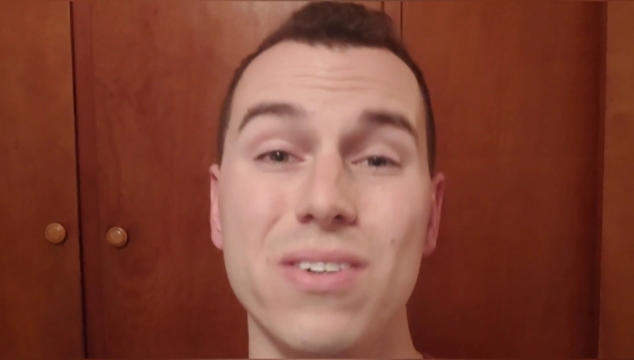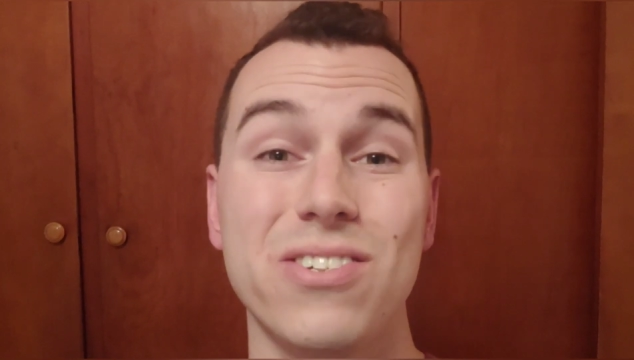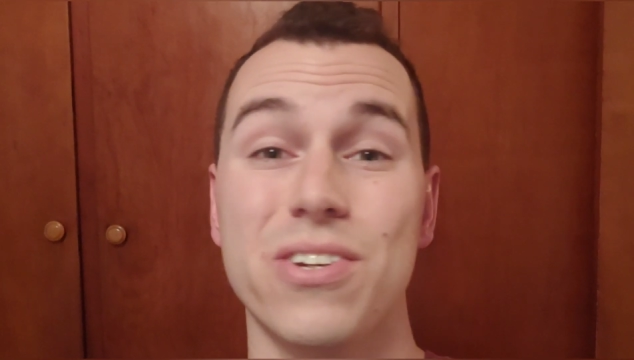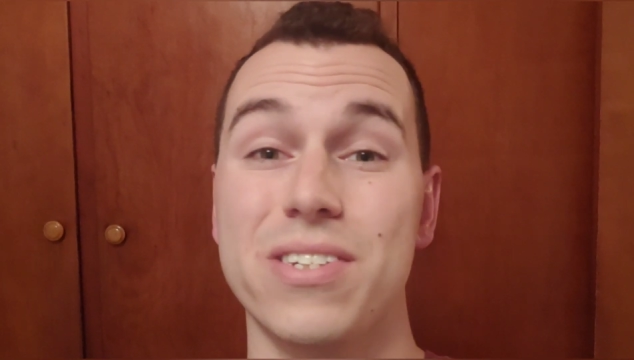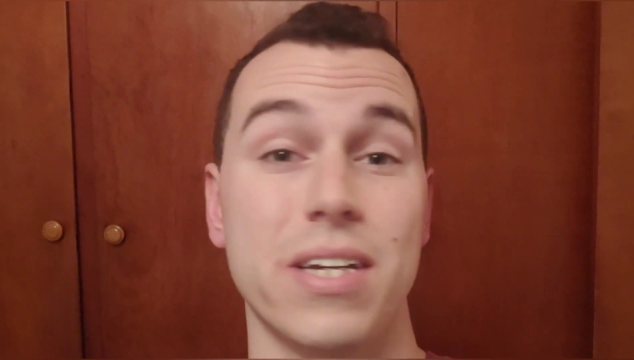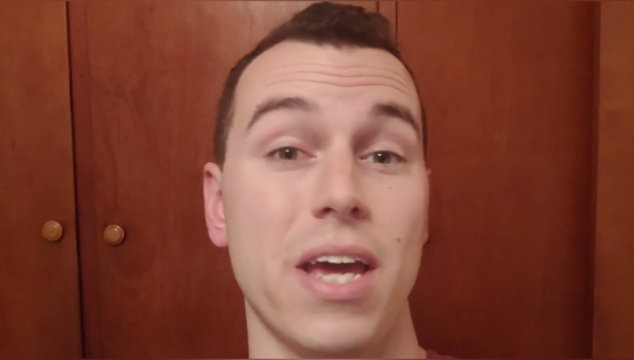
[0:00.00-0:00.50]
so
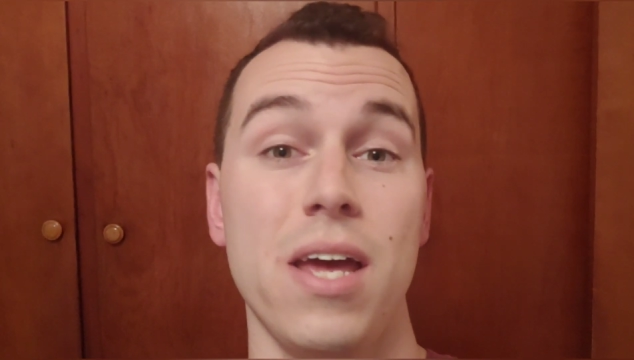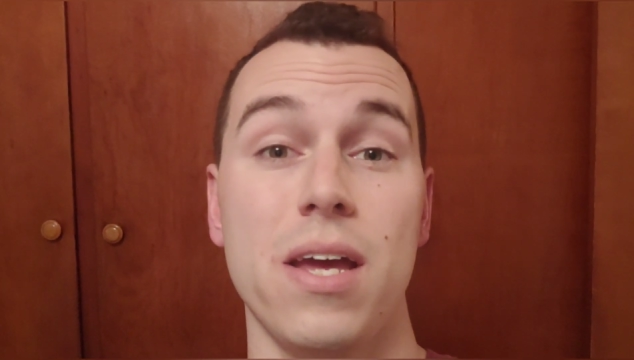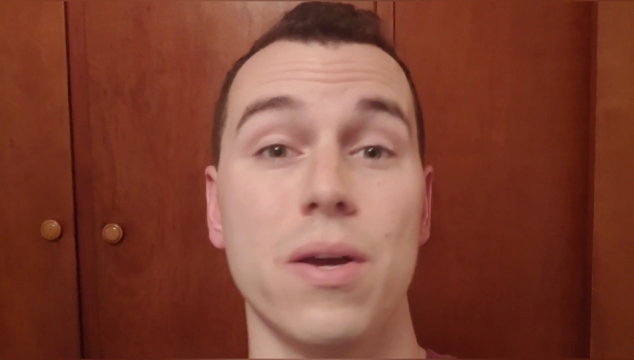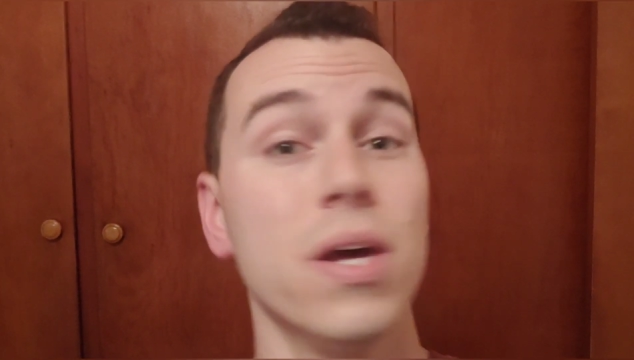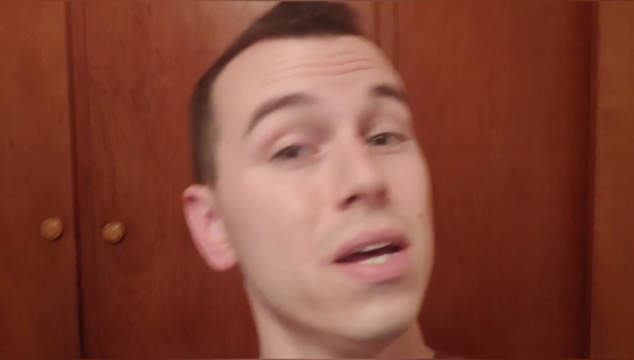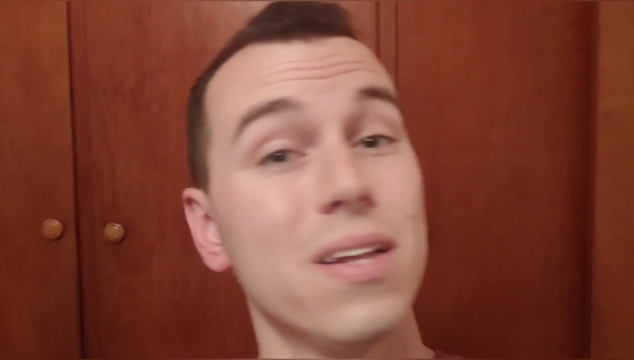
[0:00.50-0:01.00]
I was like,
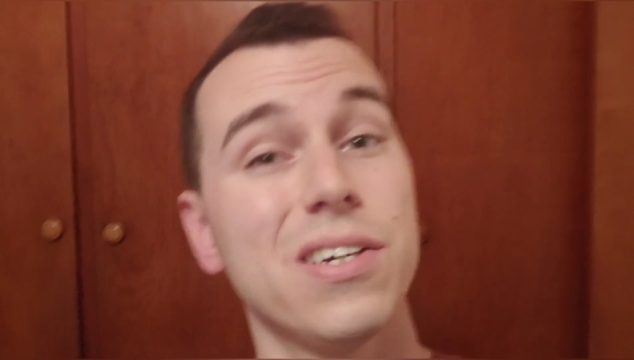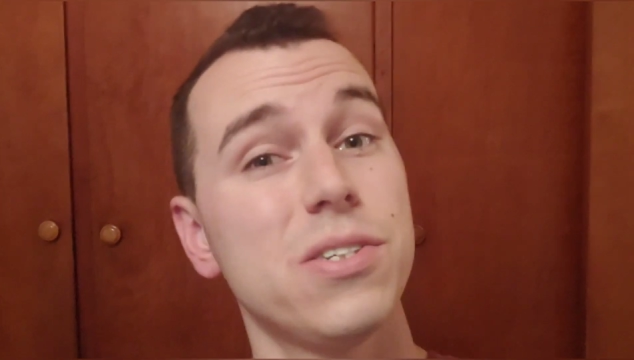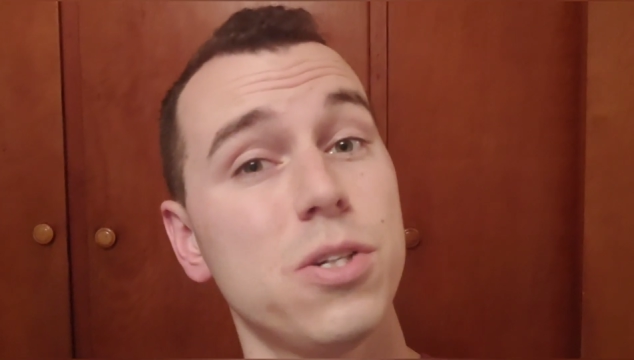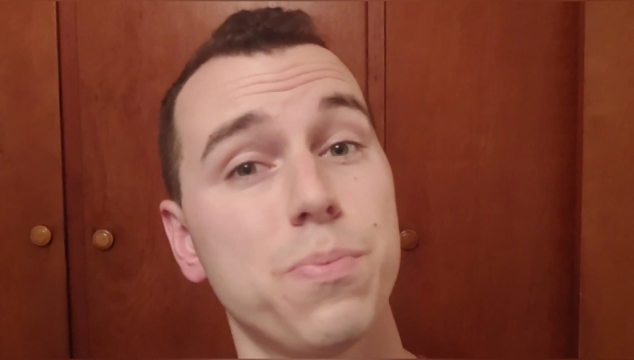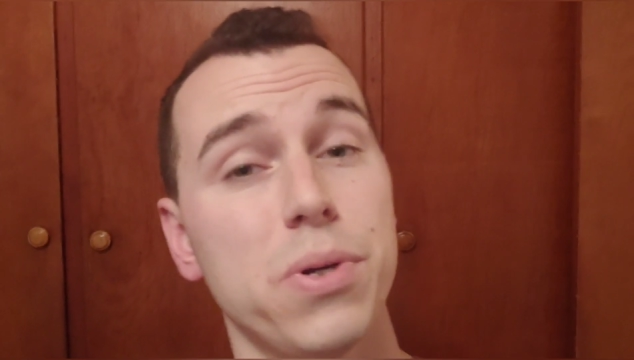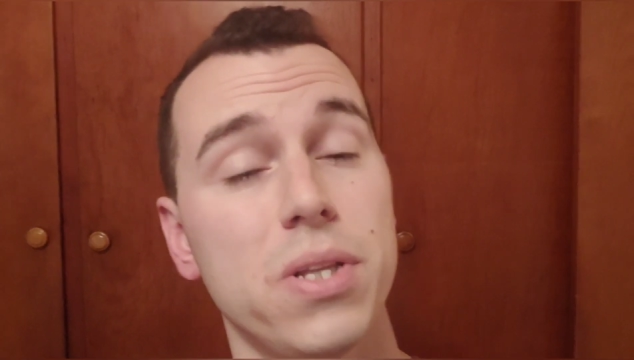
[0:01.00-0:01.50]
hey, let's
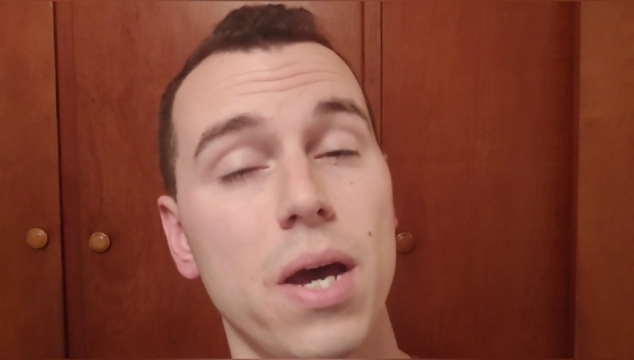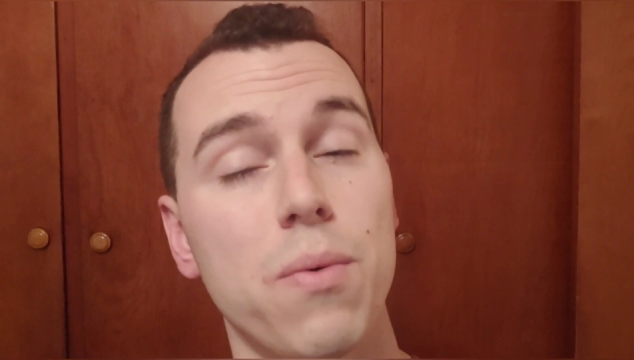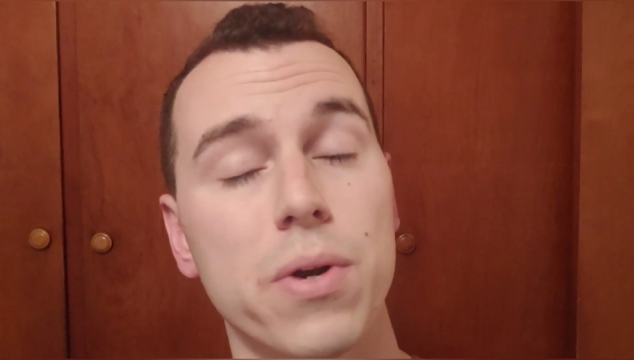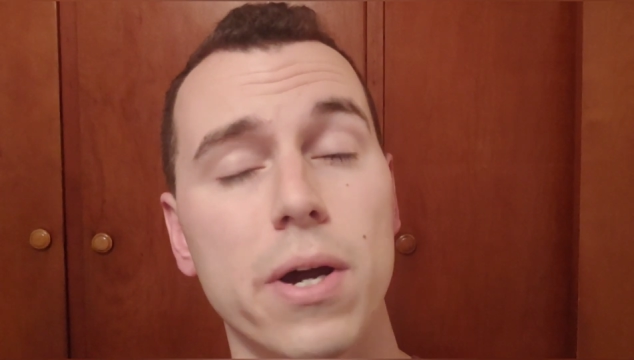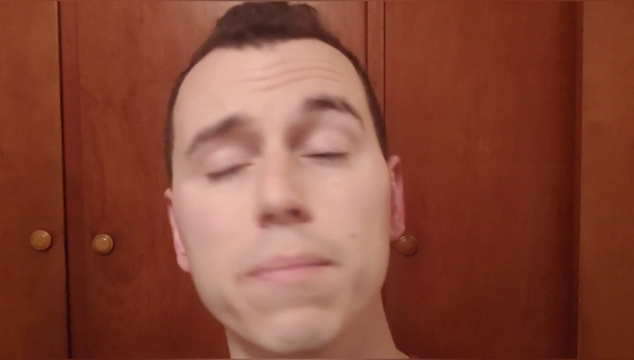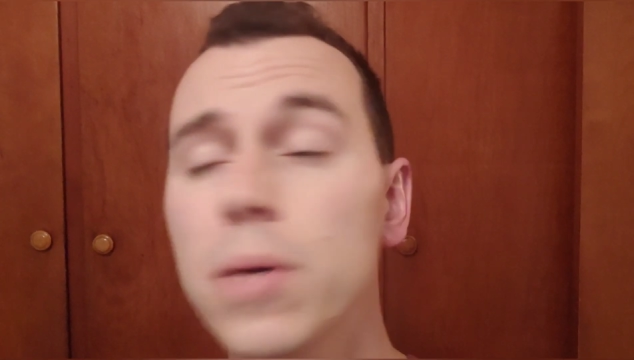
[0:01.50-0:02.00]
just put that
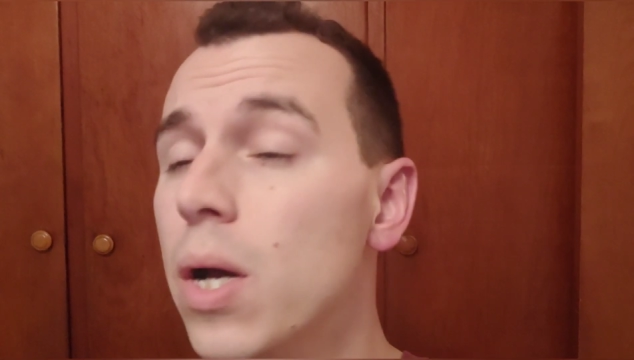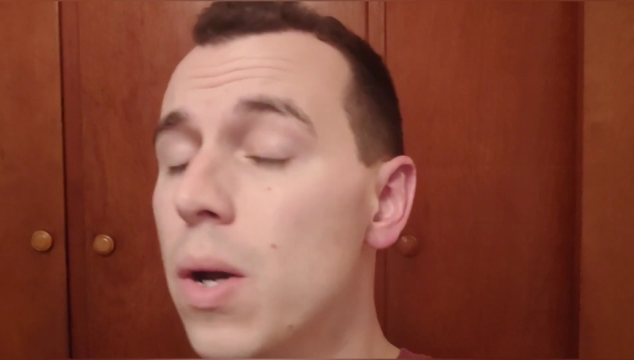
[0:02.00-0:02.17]
one up.